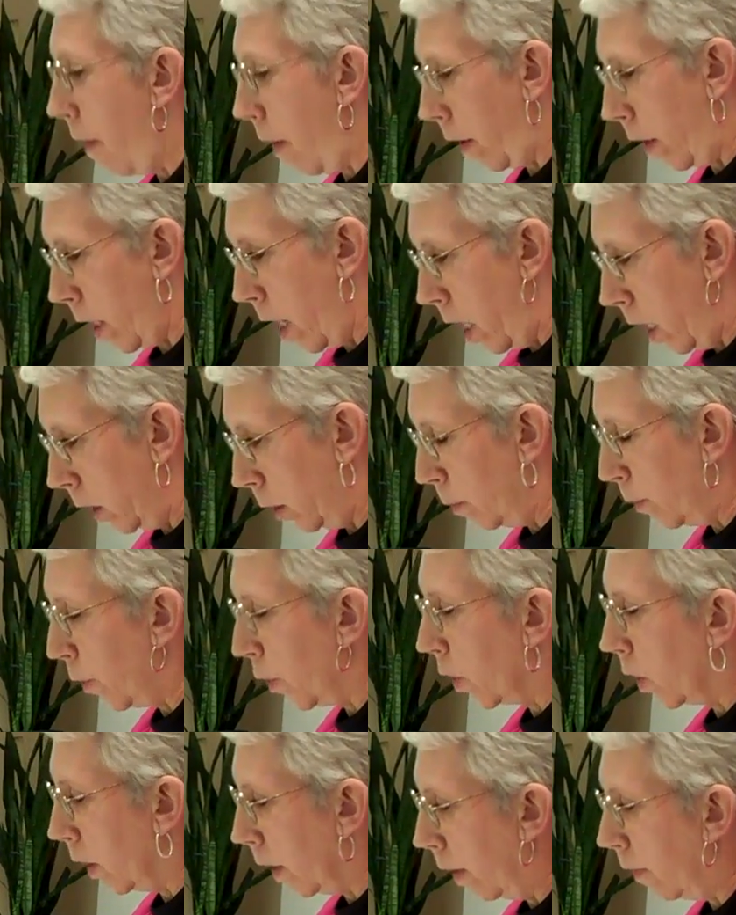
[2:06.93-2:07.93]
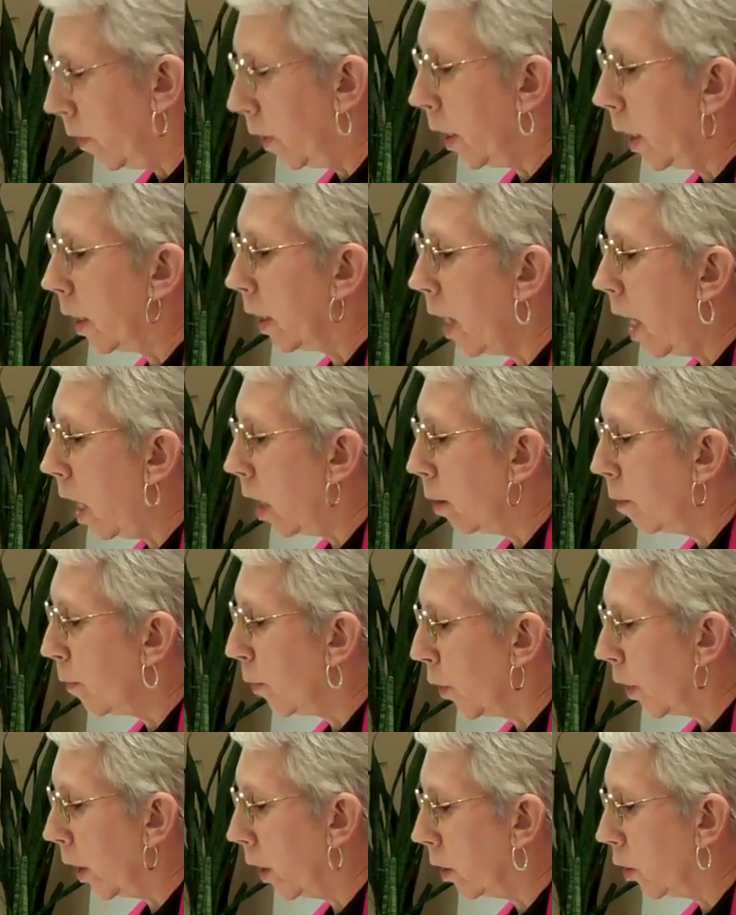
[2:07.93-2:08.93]
a column for the levy, a column
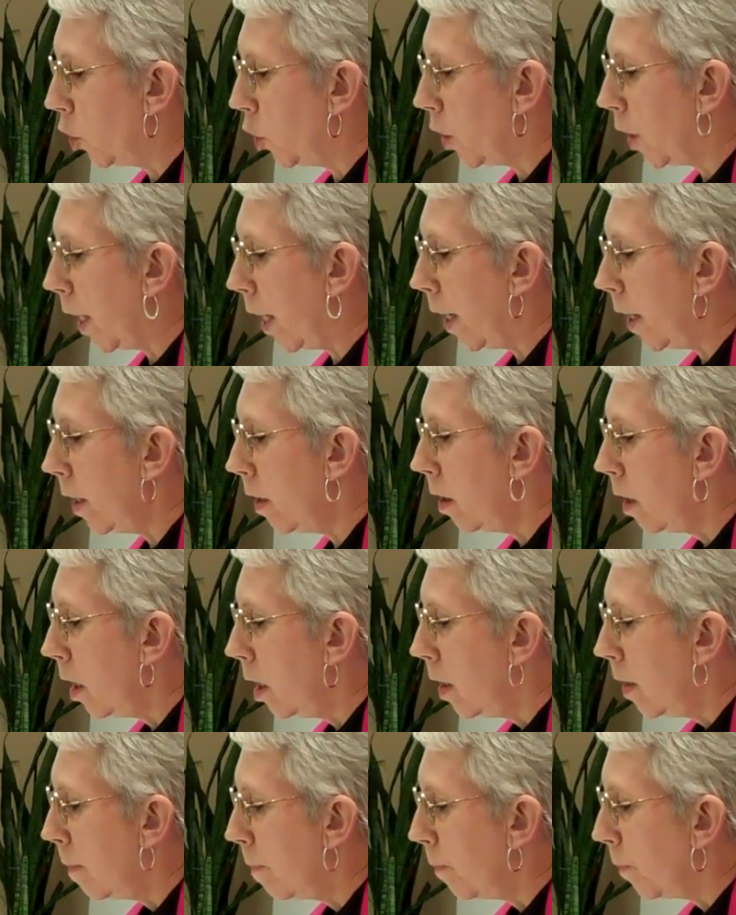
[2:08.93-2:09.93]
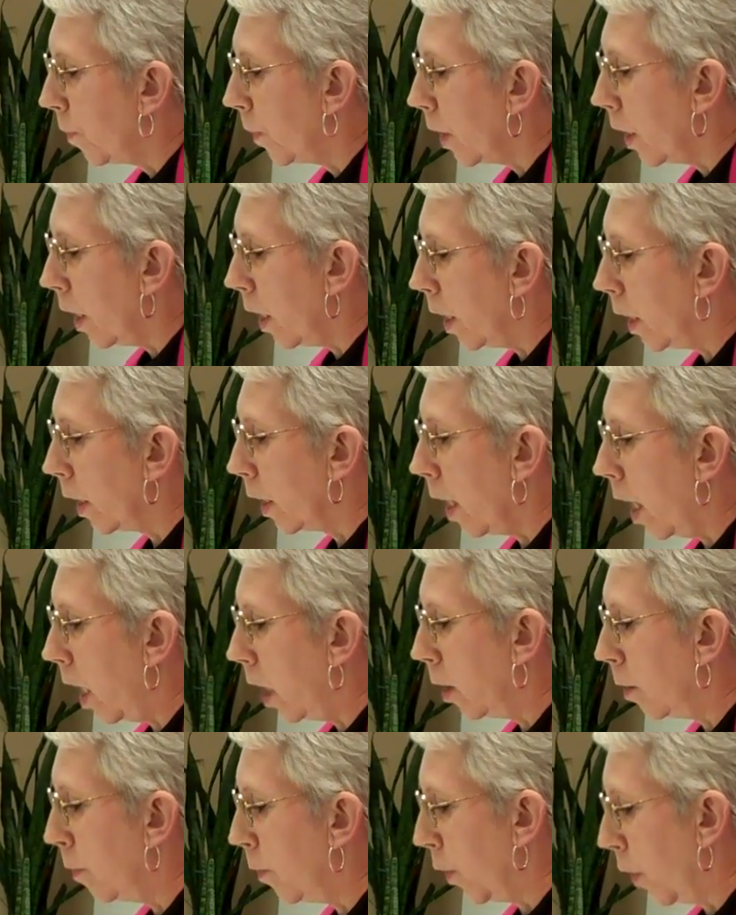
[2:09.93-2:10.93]
for LGA, and a
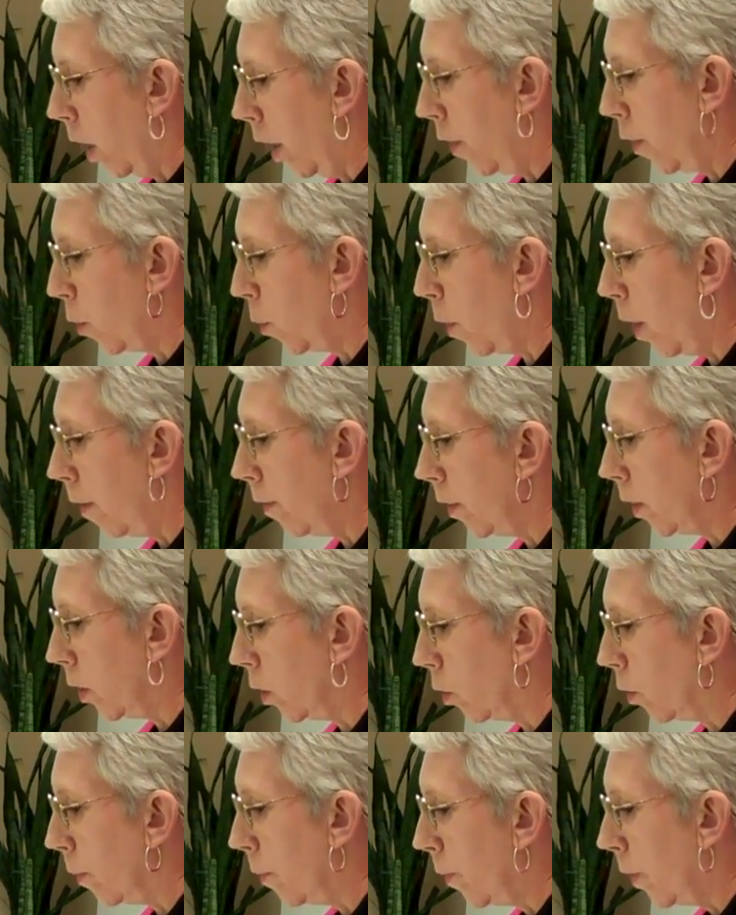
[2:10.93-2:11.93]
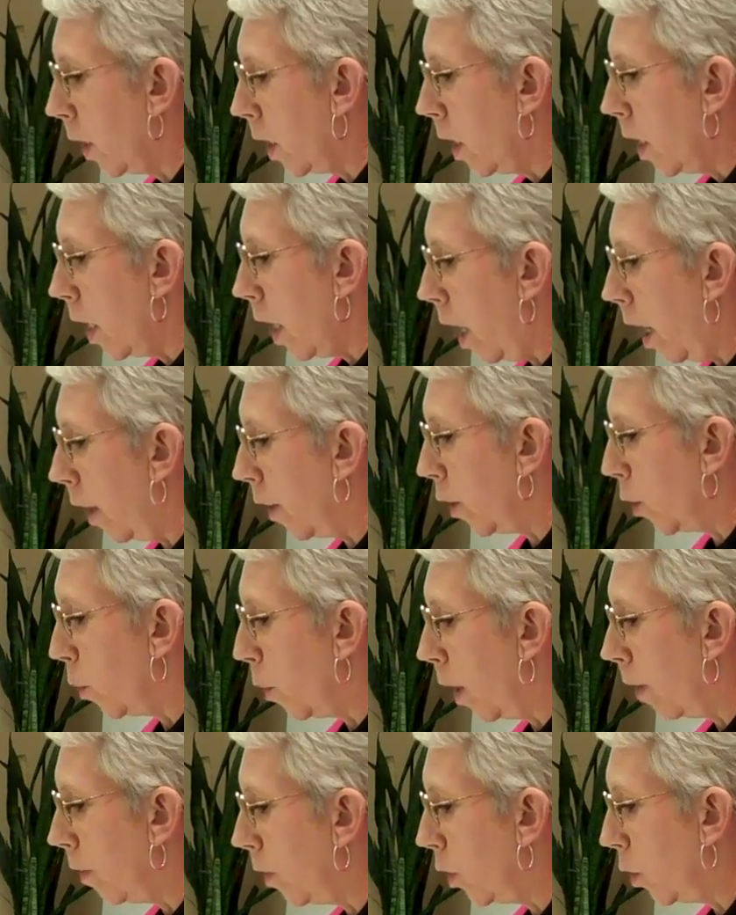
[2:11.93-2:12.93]
column for other revenue. Other
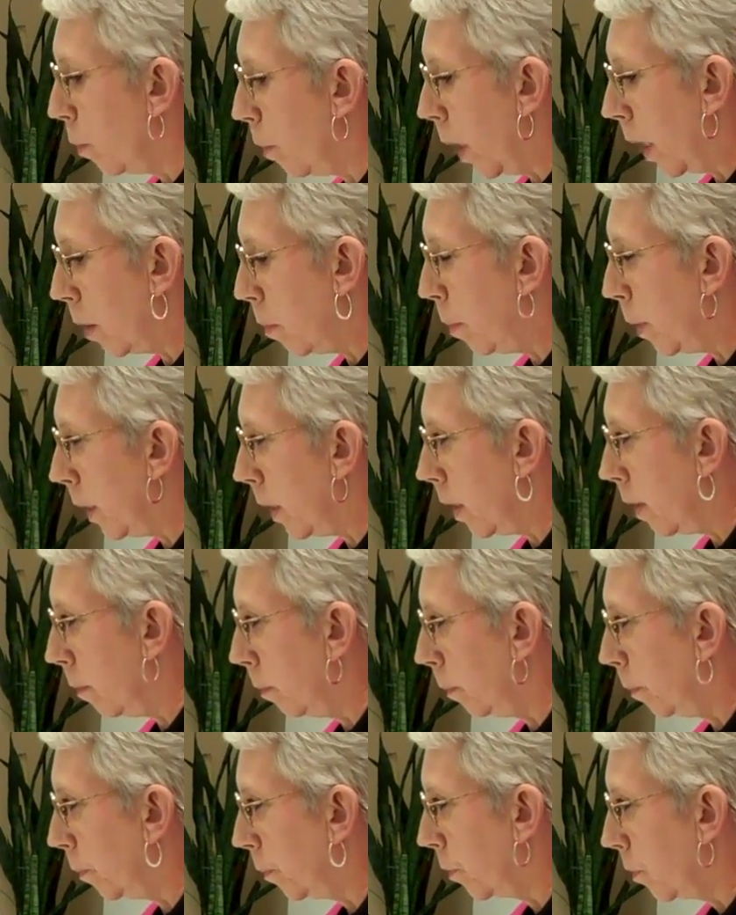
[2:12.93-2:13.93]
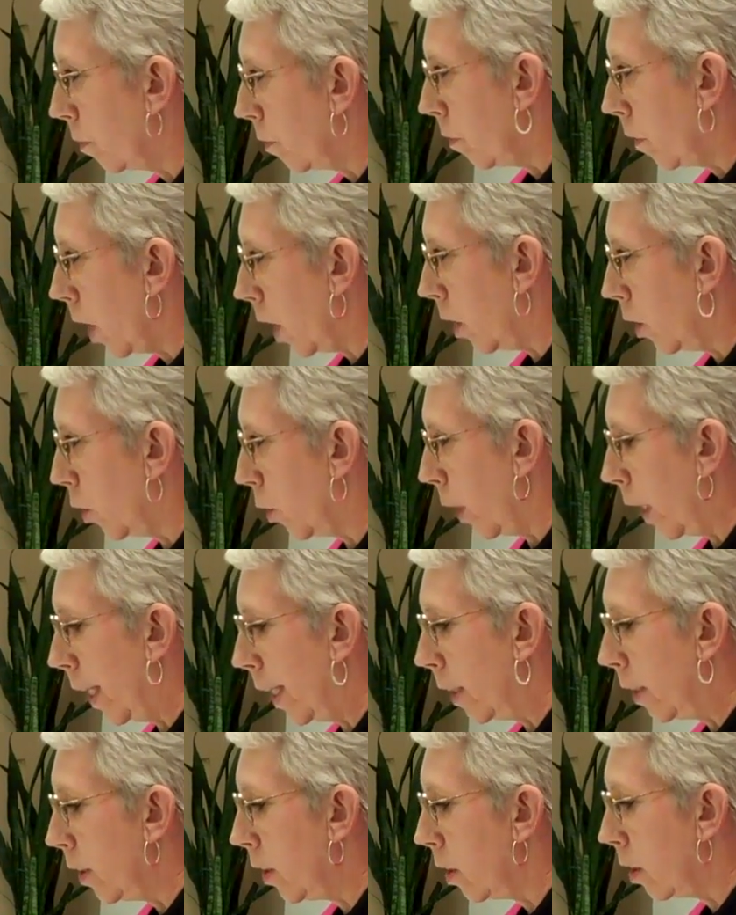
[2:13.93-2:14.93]
revenue might be
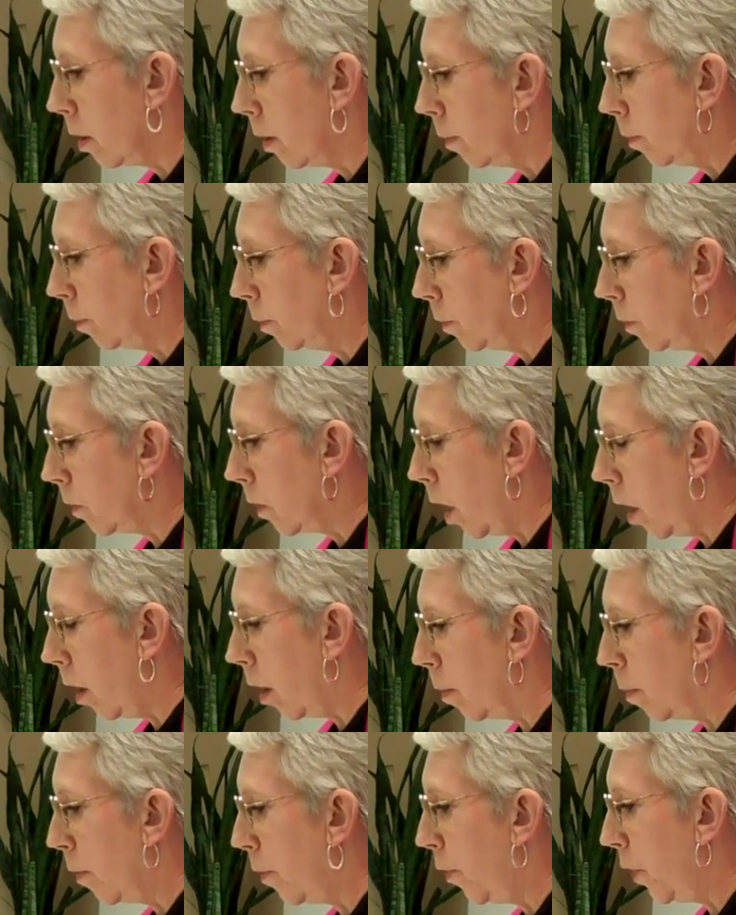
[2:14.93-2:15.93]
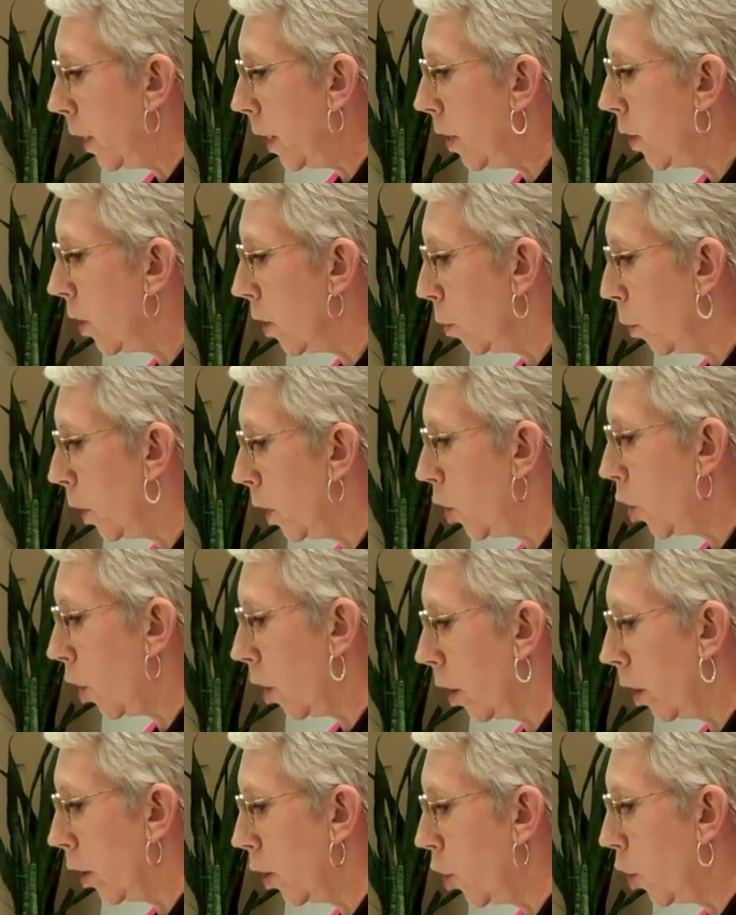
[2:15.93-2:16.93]
grants, fees that we
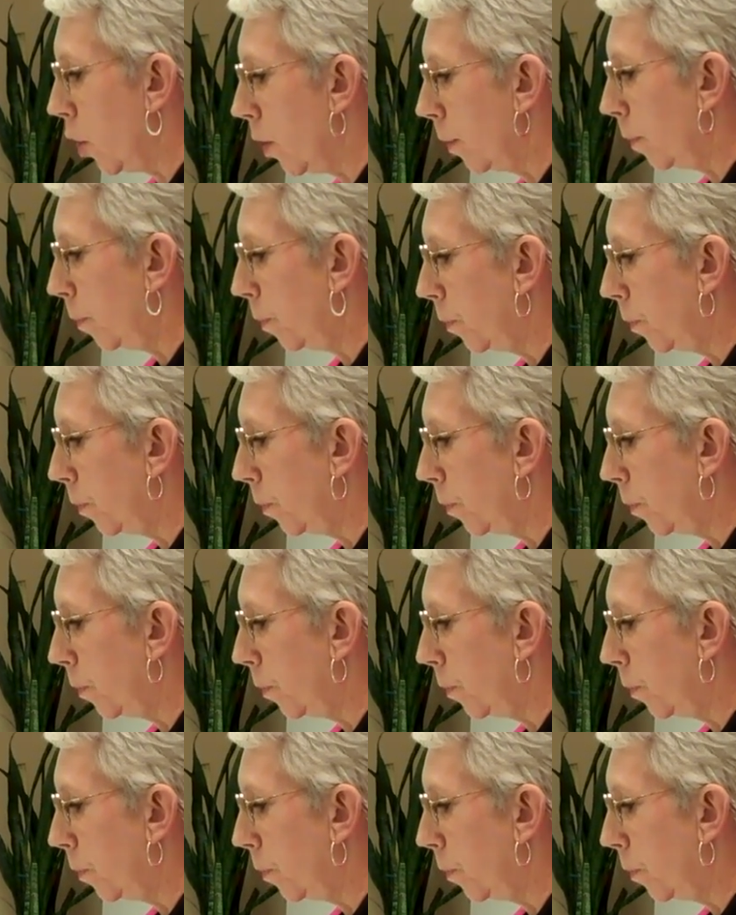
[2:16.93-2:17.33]
charge.